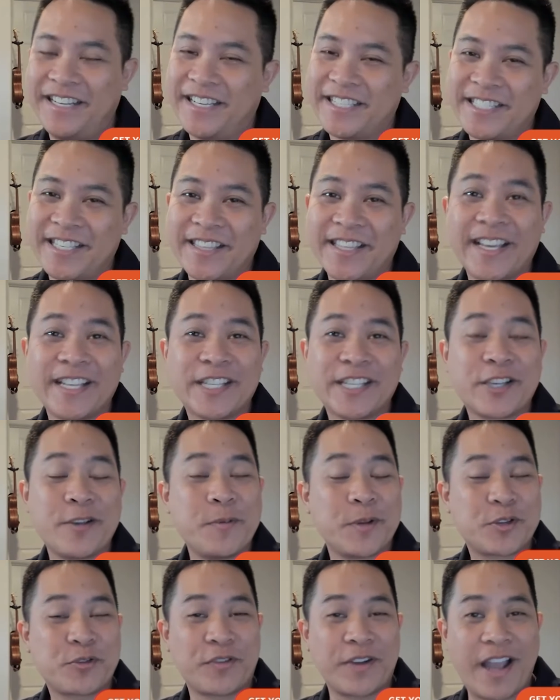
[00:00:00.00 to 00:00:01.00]
Dustin, thanks so
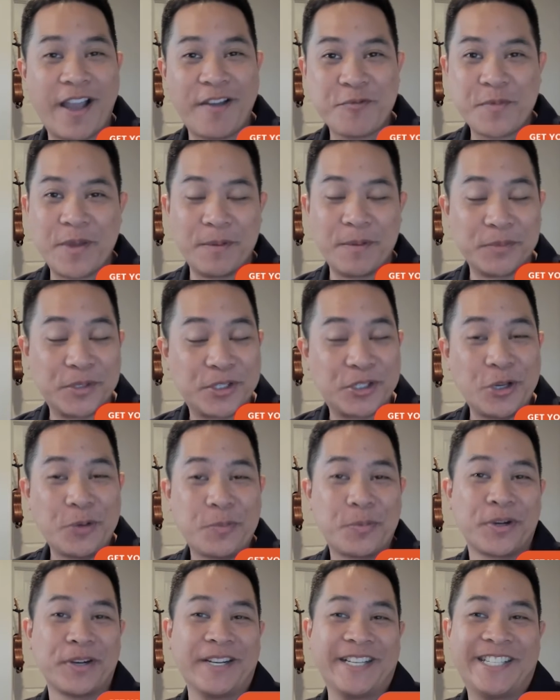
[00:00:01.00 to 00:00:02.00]
much for having me. I'm
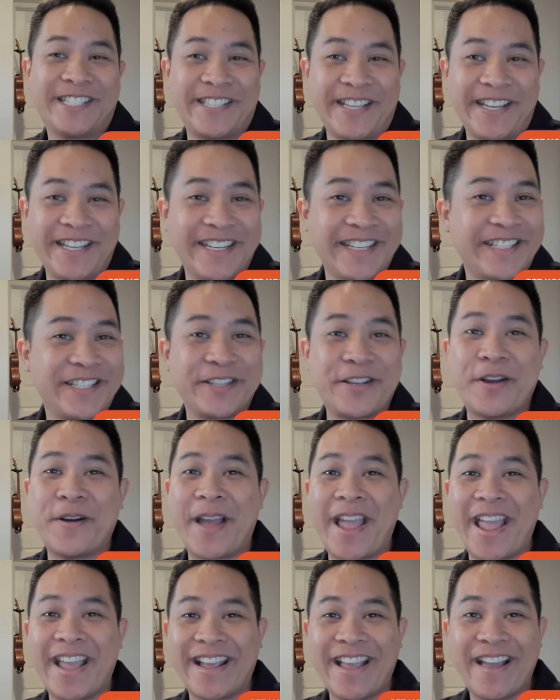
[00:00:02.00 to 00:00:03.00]
super excited to go
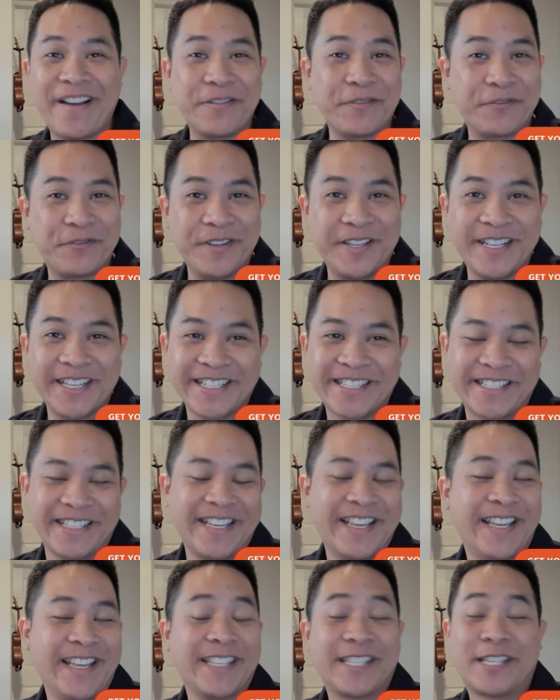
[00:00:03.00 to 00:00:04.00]
hang out in Phoenix.
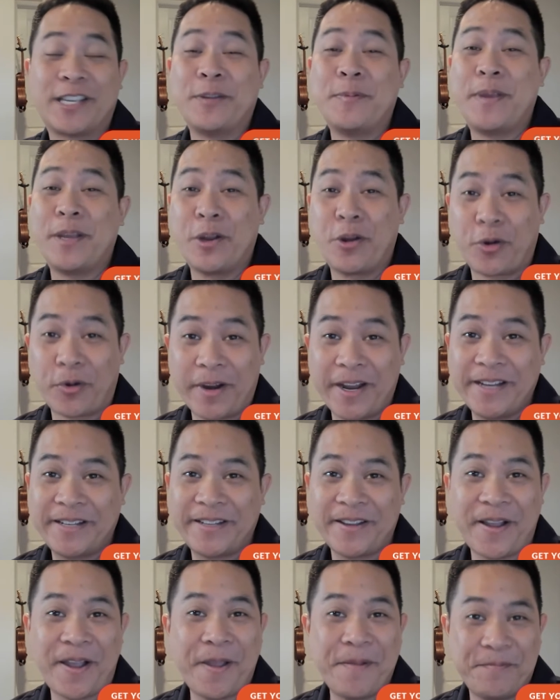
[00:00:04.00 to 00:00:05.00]
It's going to be a great
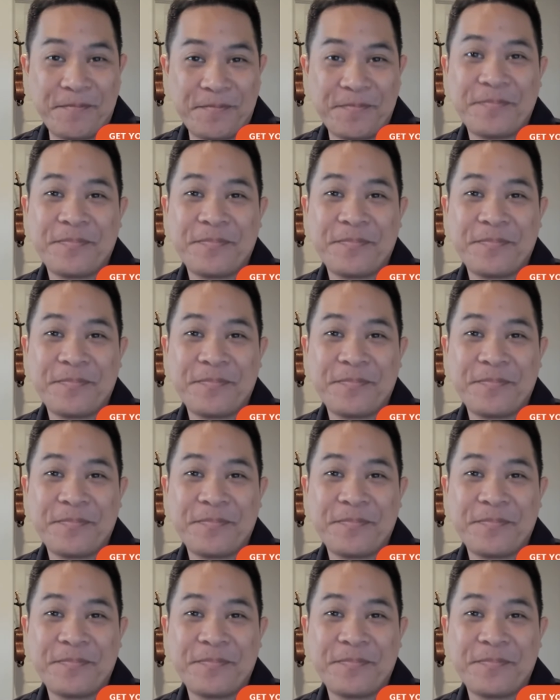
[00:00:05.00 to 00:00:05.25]
time.